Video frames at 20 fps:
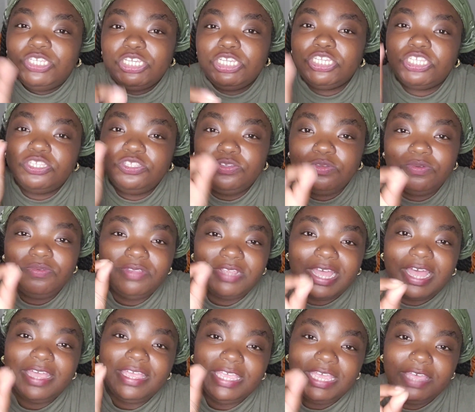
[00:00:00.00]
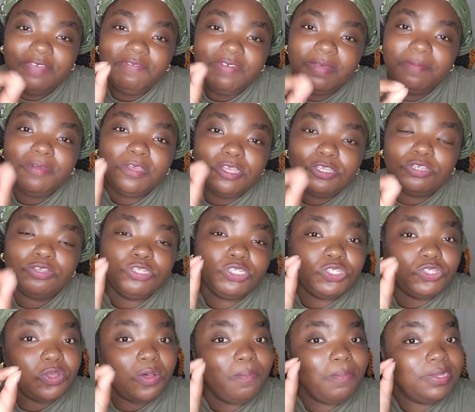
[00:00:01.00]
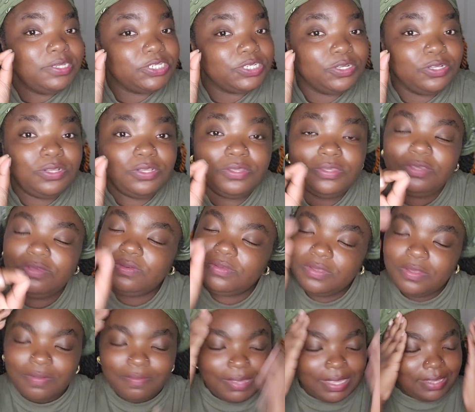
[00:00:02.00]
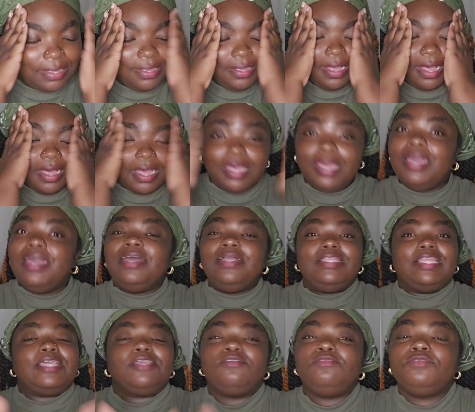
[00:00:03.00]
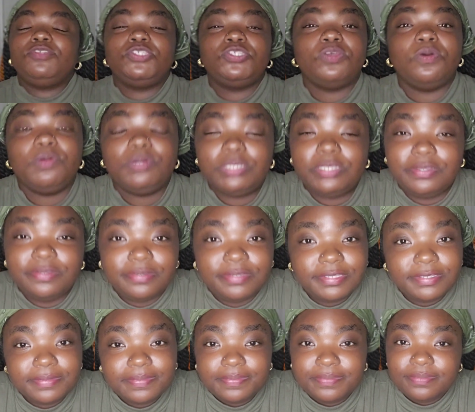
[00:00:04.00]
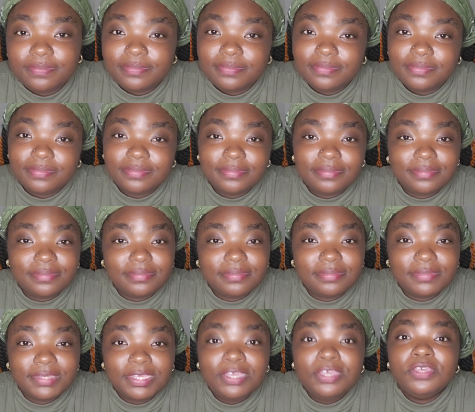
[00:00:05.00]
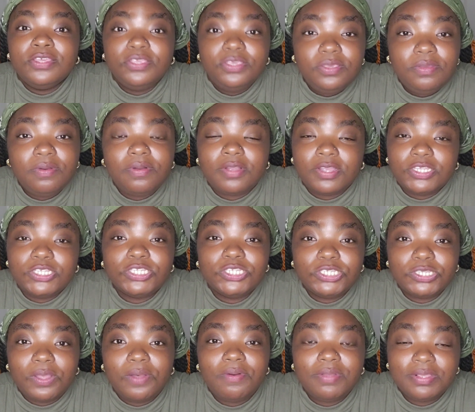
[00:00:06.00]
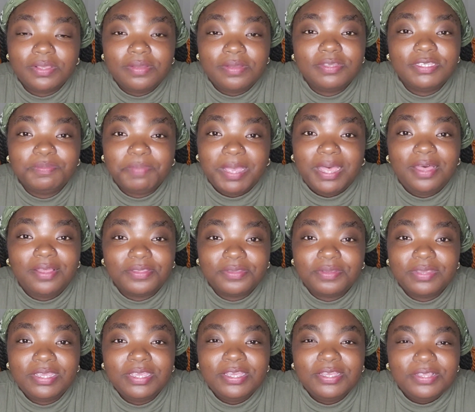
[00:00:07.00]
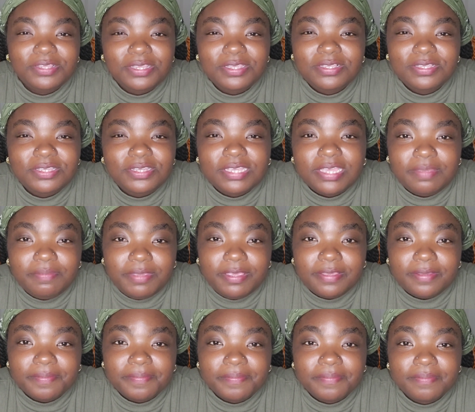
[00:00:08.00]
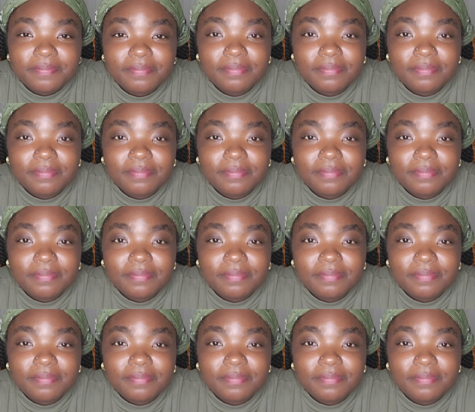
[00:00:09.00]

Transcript: just do not give up because you're so much. Cl- you're, oh my god, like you're so close. You are so close, Pile Three. L- look at me.